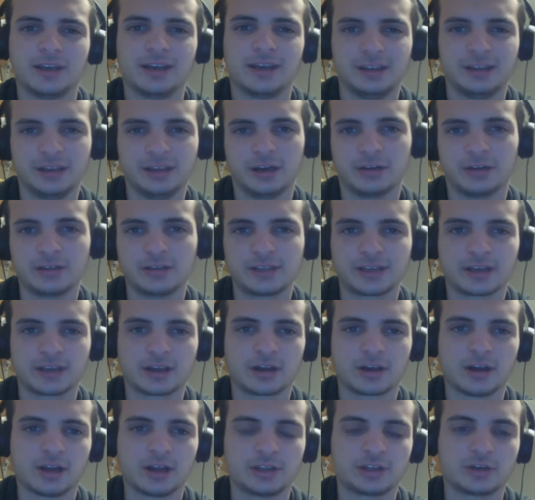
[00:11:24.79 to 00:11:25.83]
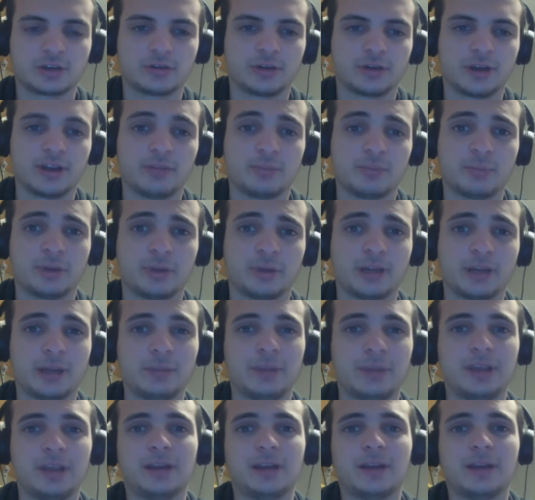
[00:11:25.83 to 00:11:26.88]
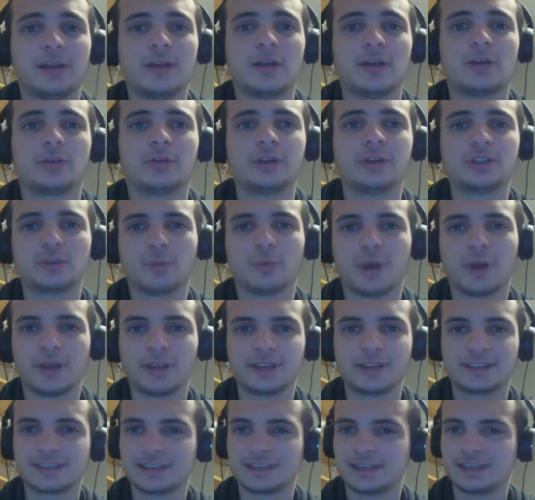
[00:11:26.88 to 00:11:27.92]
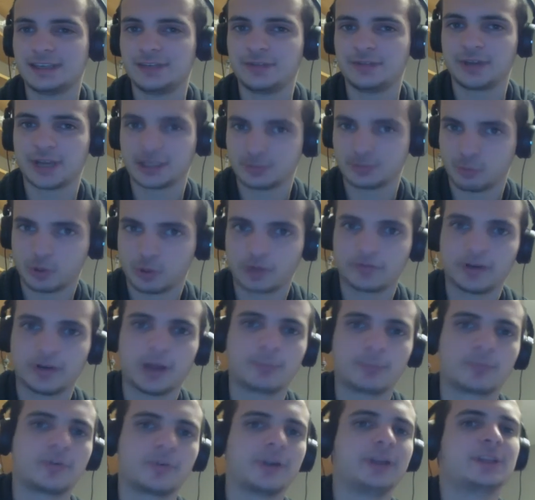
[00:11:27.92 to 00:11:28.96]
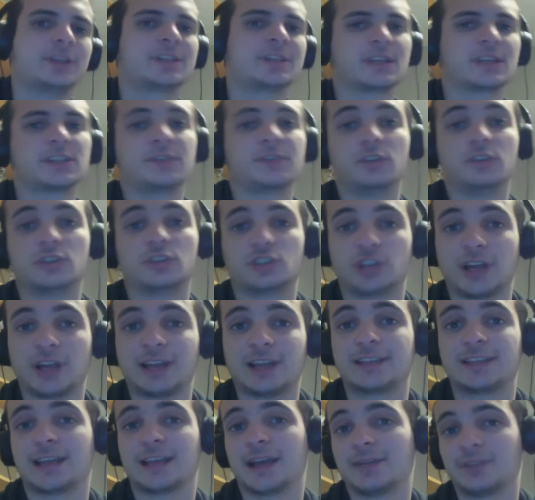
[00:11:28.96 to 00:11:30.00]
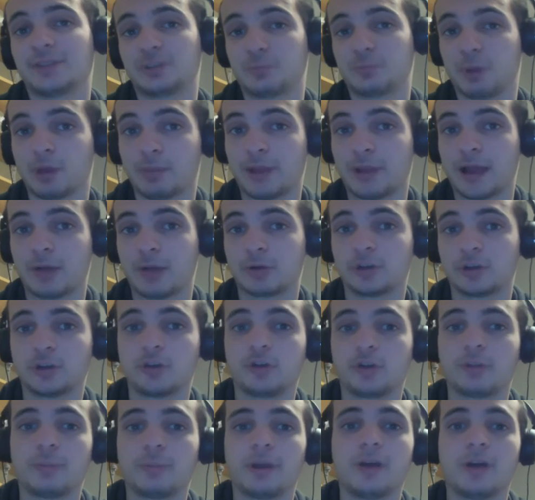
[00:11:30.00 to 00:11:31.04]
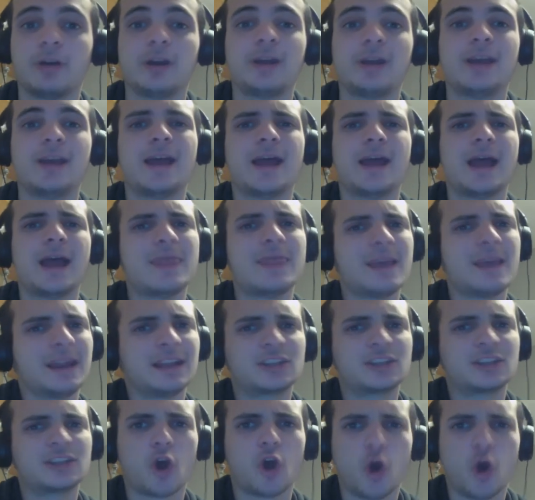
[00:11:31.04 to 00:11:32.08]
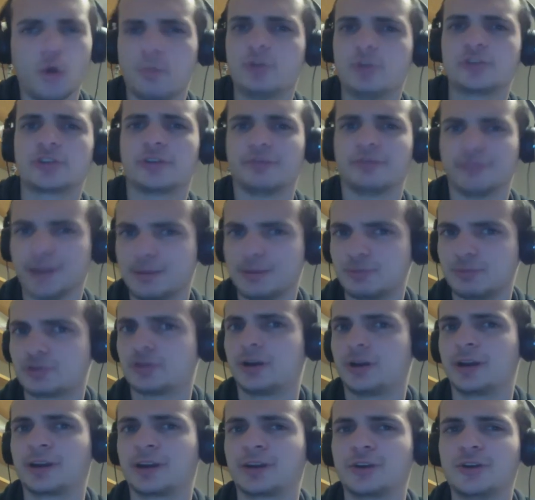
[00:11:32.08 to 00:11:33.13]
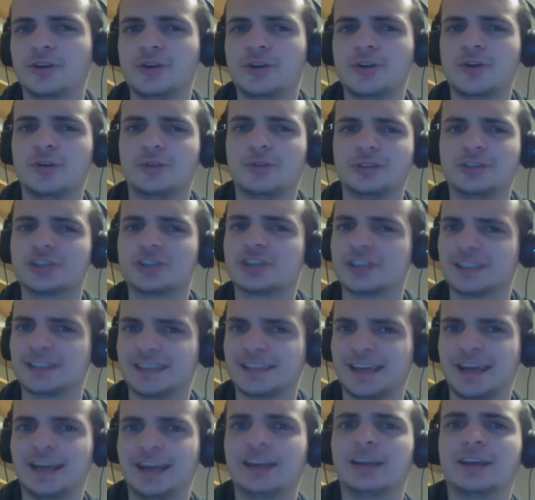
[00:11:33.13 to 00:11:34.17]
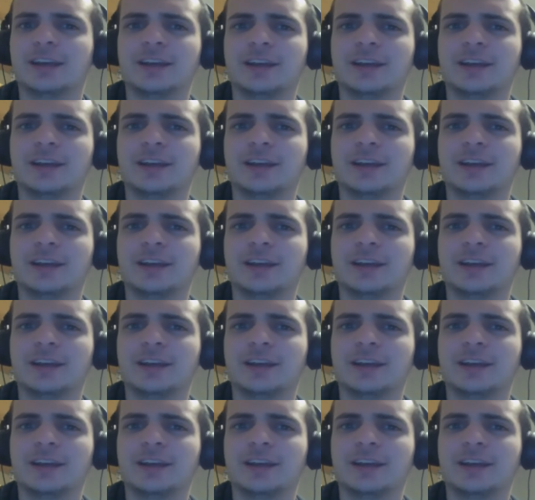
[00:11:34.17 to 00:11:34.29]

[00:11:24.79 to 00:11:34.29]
you know, it's like a Consecrate, but I mean, the reason why this even gets more of an upgrade is because of your chance to have a spell power totem out, and then it's almost a Flame Strike, which is insane.